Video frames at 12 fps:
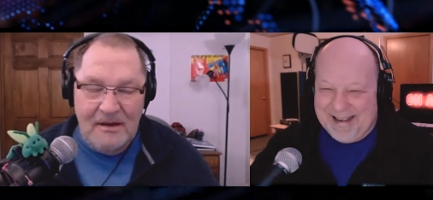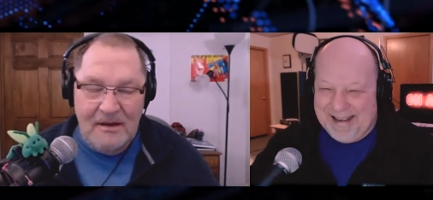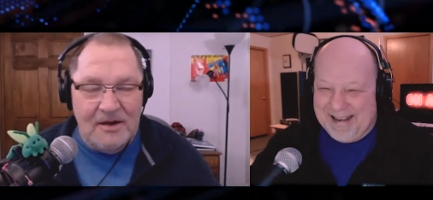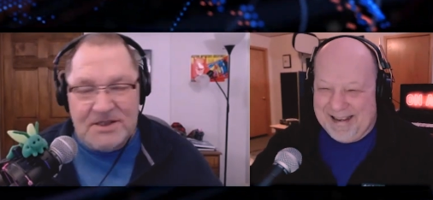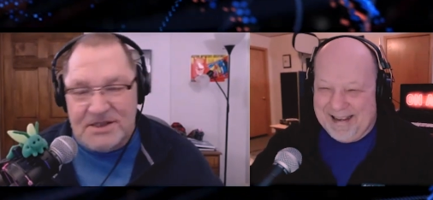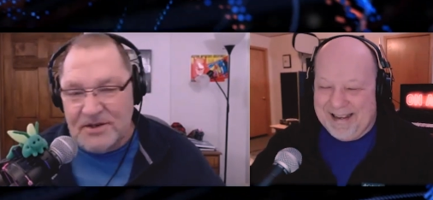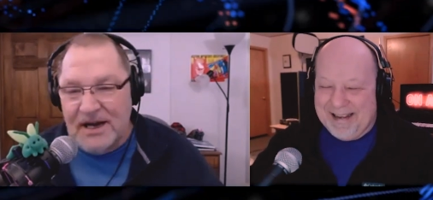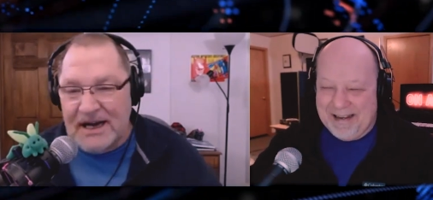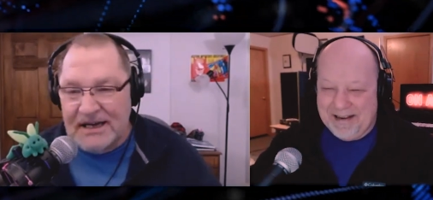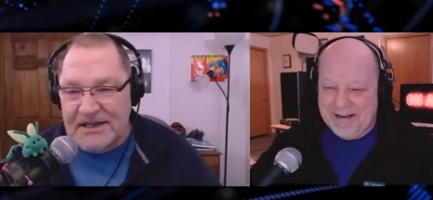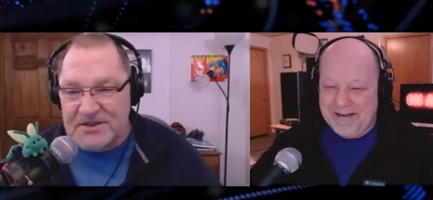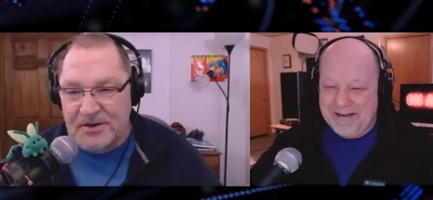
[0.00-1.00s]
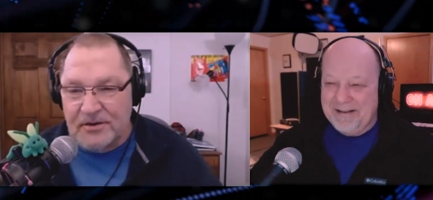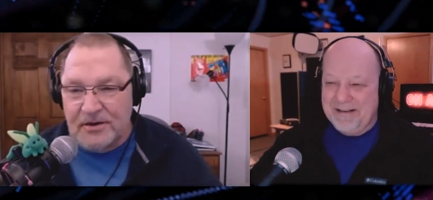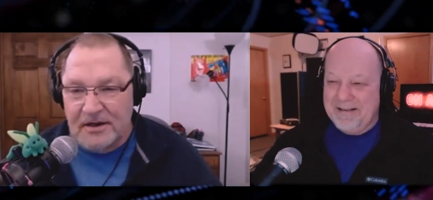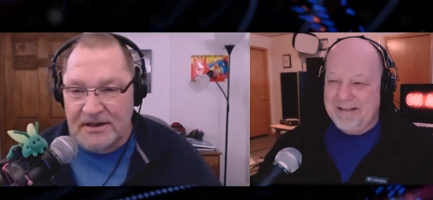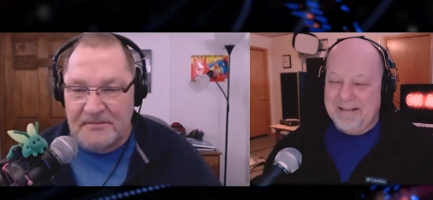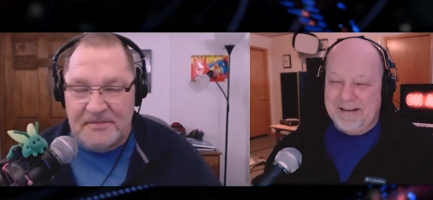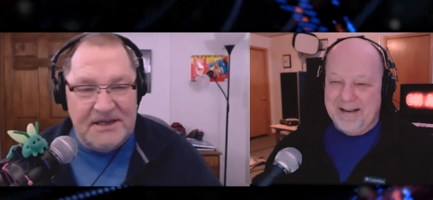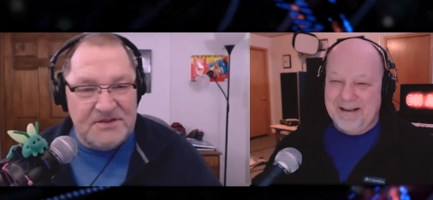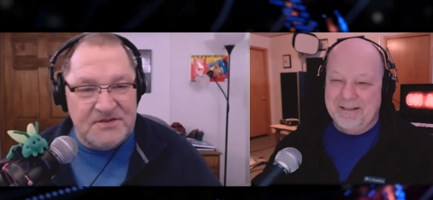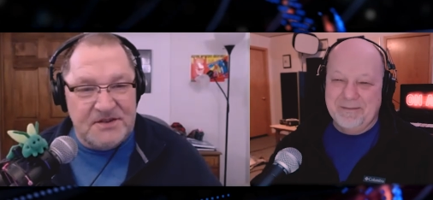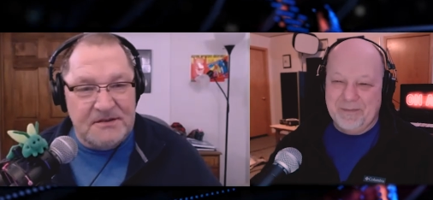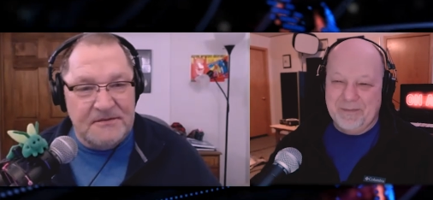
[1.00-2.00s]
Speaker 1: I'm just going to knock on his door. That'd be
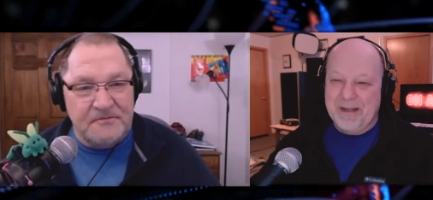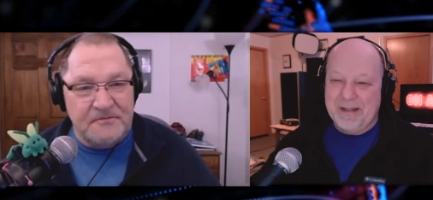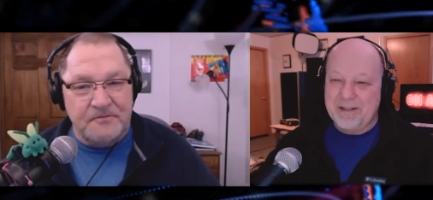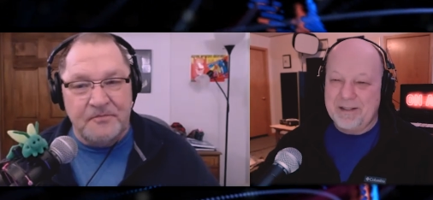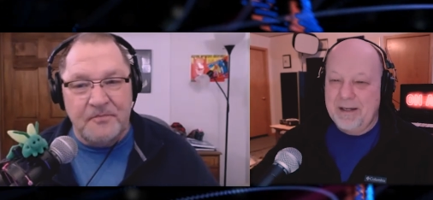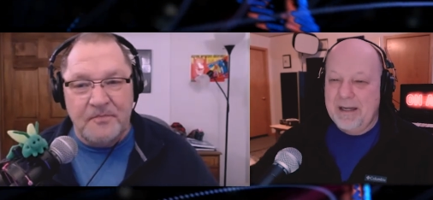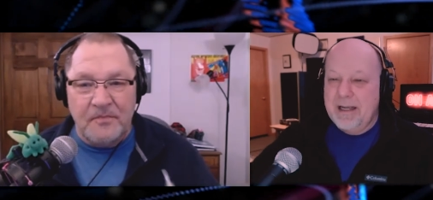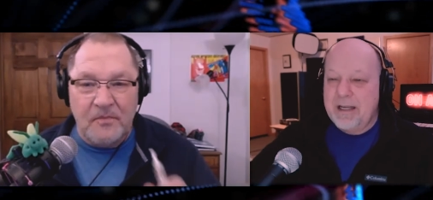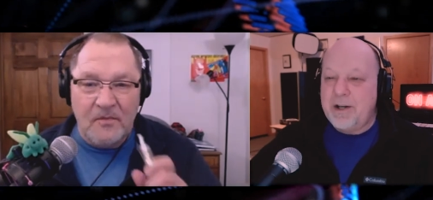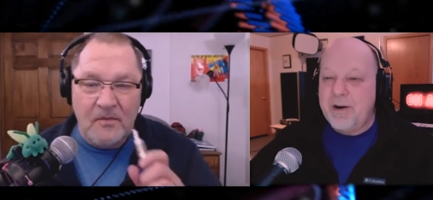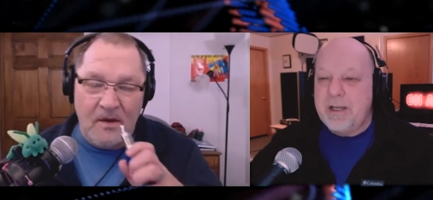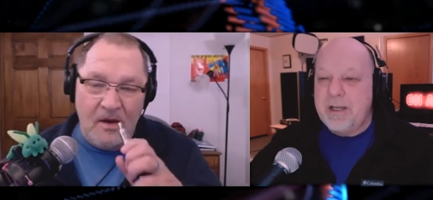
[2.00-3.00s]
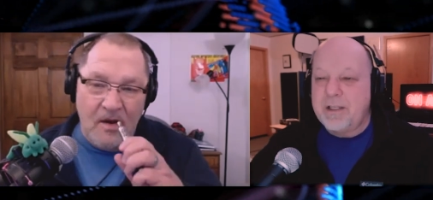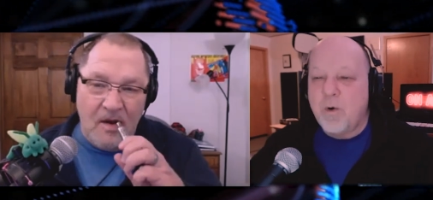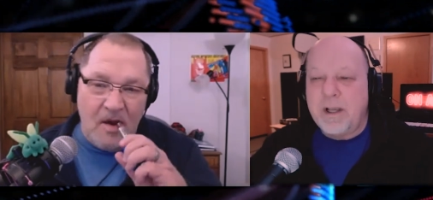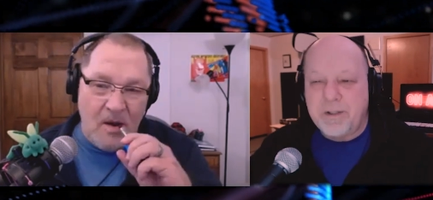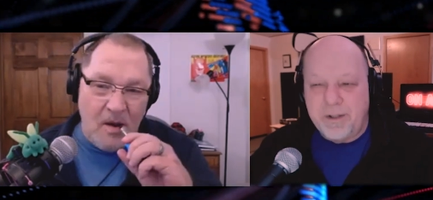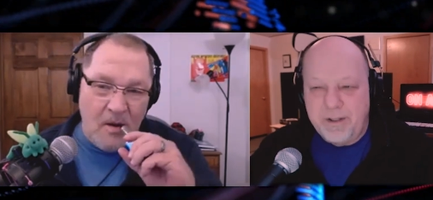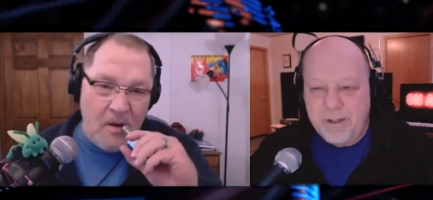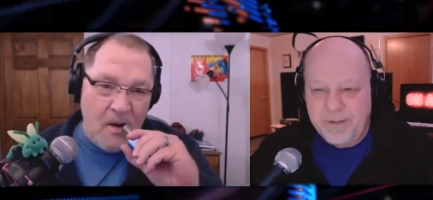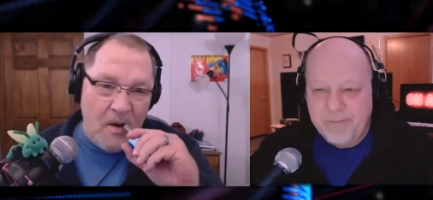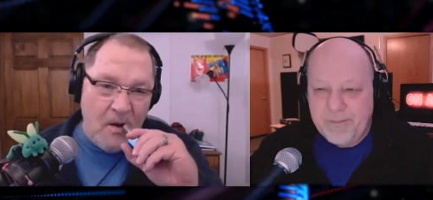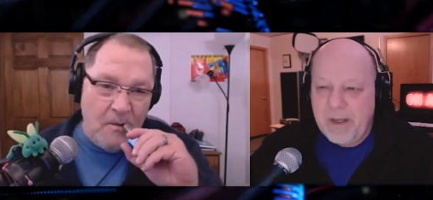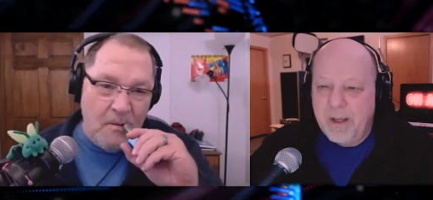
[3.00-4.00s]
yeah, this
Speaker 2: serious question
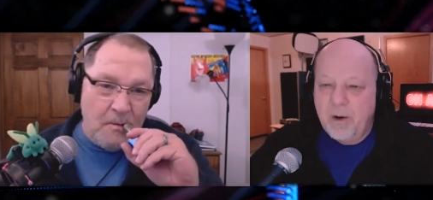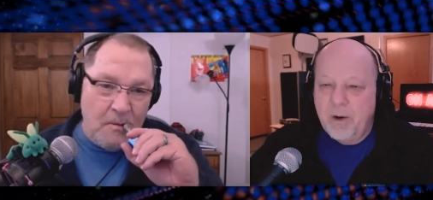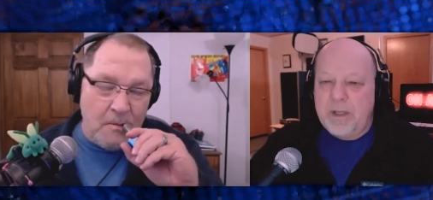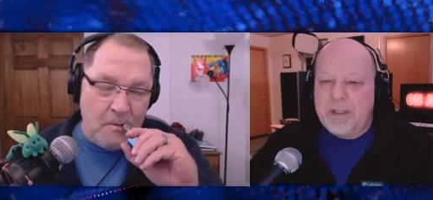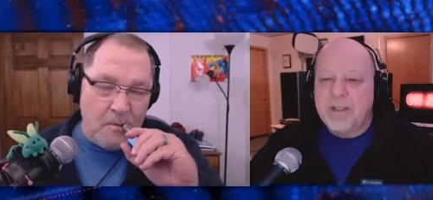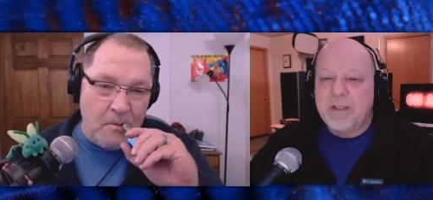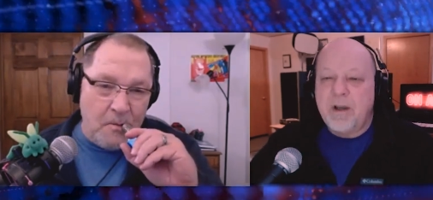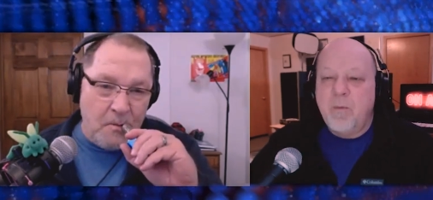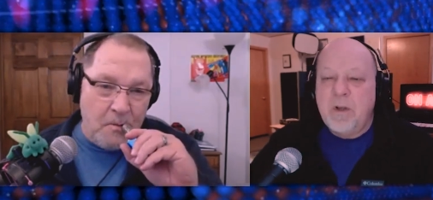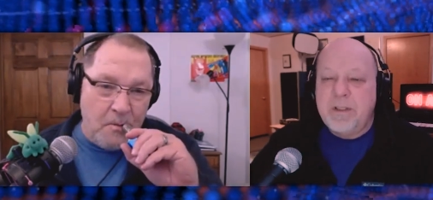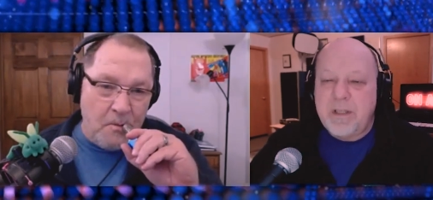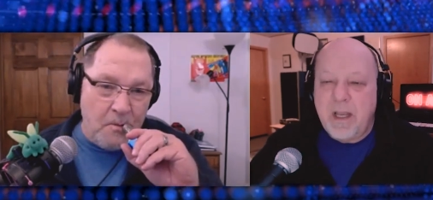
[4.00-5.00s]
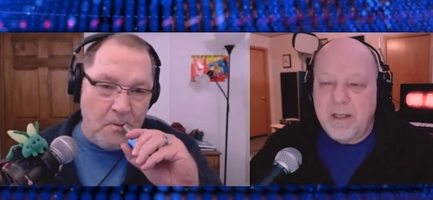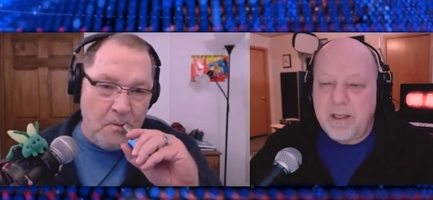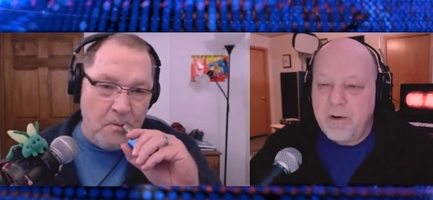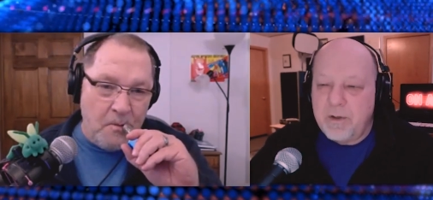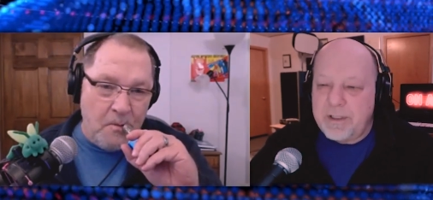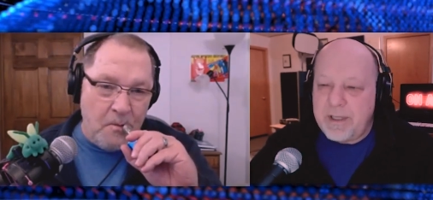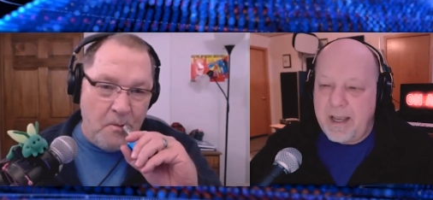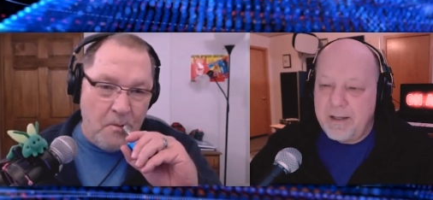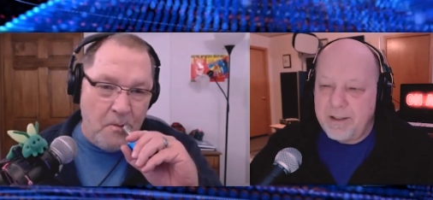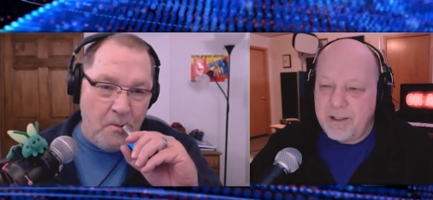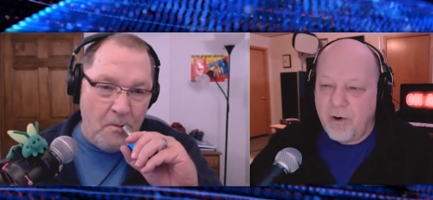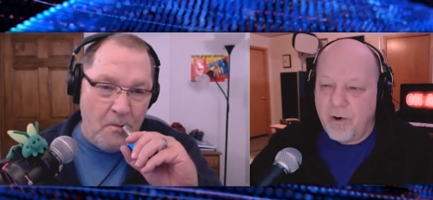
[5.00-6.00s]
here. Mm. When someone's telling you a
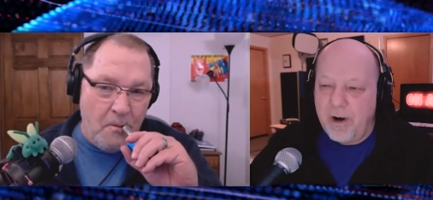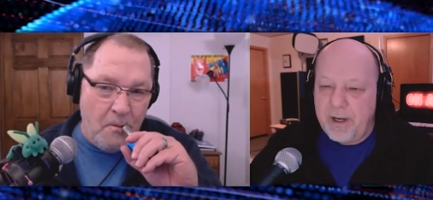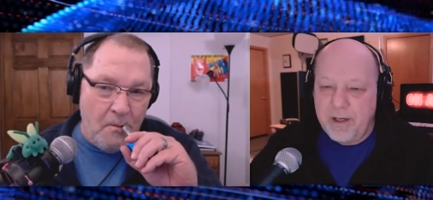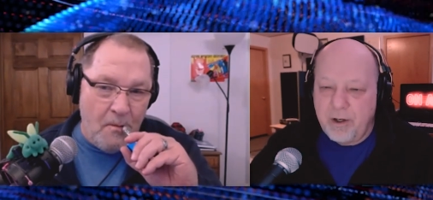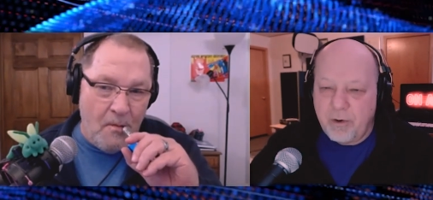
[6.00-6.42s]
sad story and